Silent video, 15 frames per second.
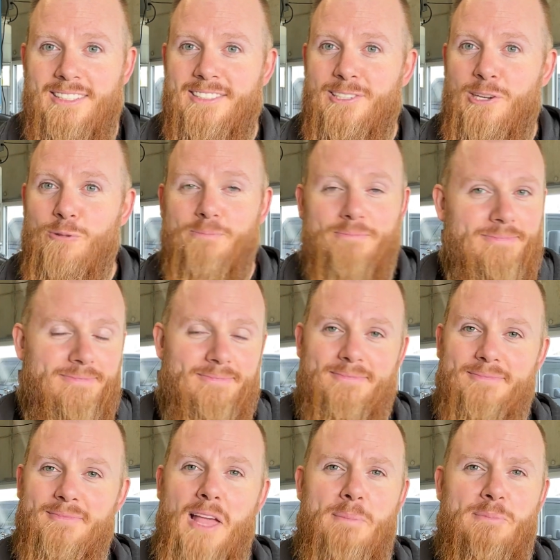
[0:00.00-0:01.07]
So
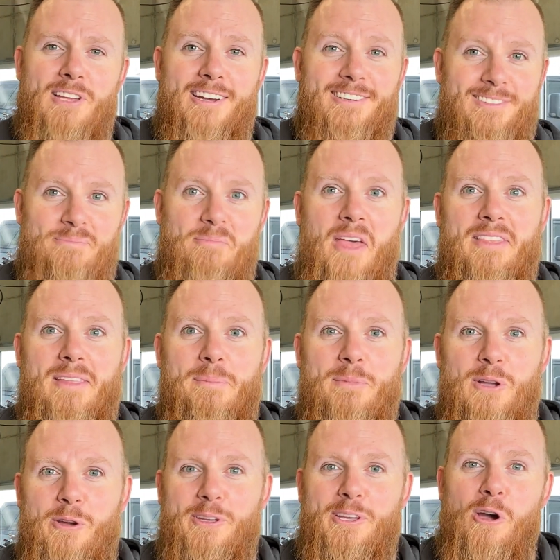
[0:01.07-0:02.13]
I'm tired and I'm
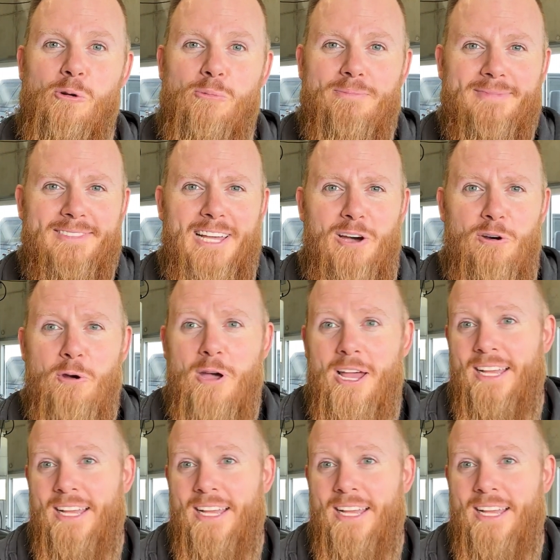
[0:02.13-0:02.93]
going home now.